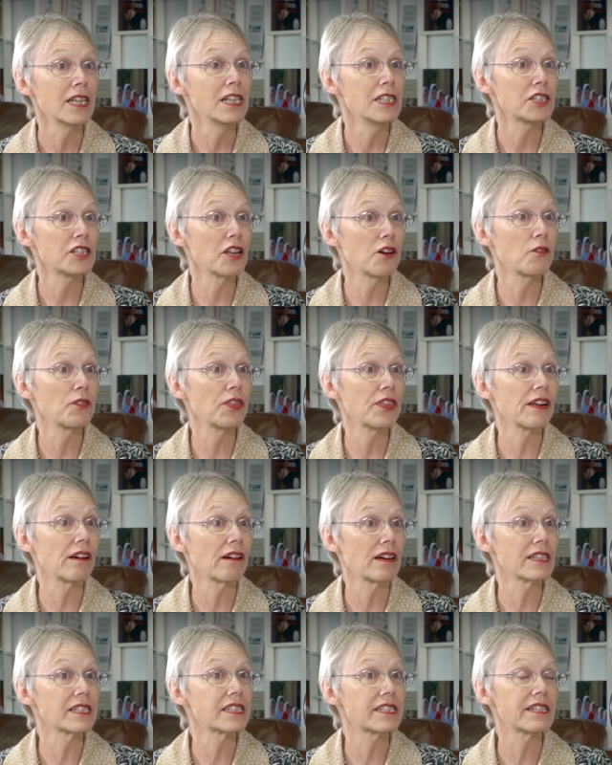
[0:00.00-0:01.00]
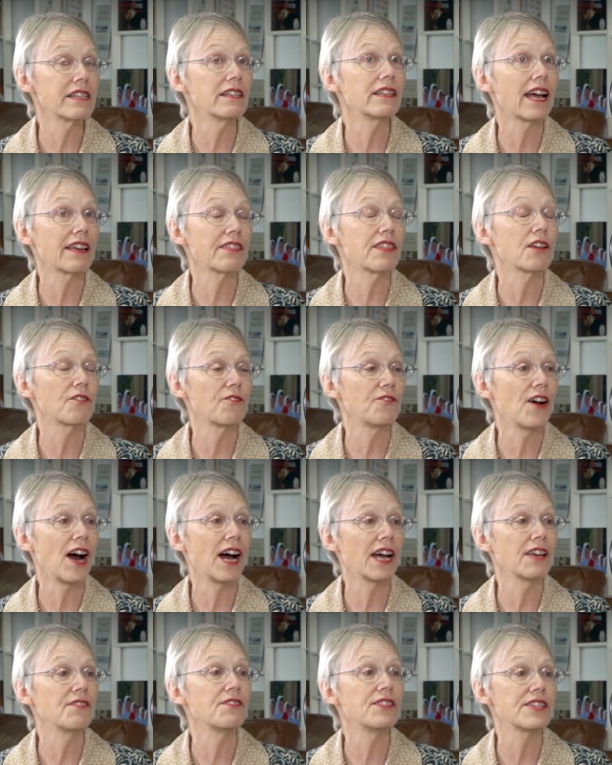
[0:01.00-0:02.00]
So there are still, I think,
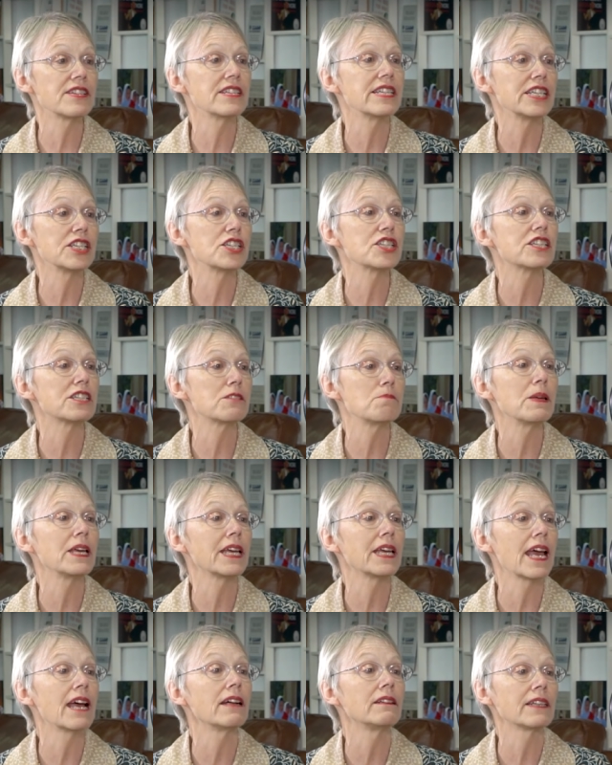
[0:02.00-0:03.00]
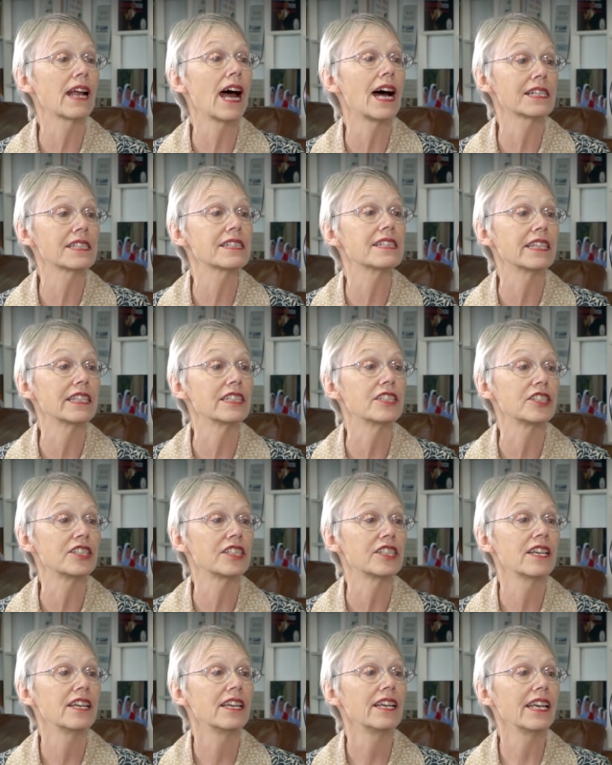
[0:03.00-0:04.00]
5 Indonesians being held
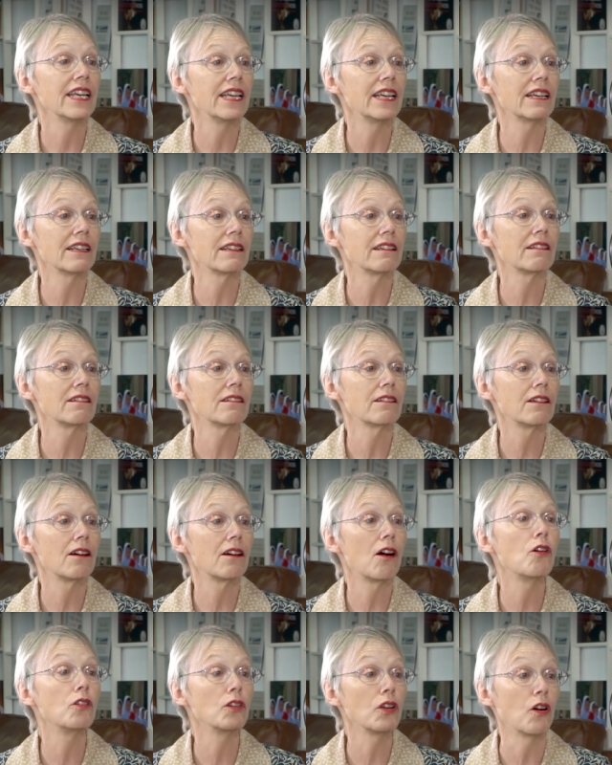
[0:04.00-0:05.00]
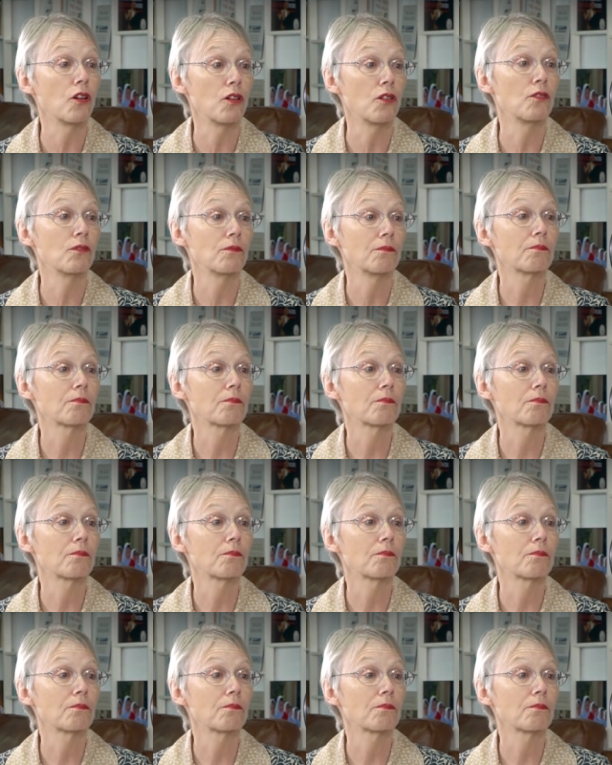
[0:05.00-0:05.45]
hostage in Jolo.